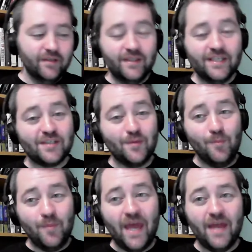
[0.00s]
This
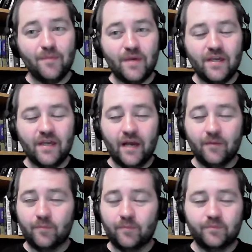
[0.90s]
may be,
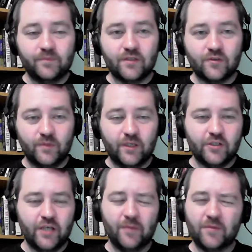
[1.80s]
and this would be a shame,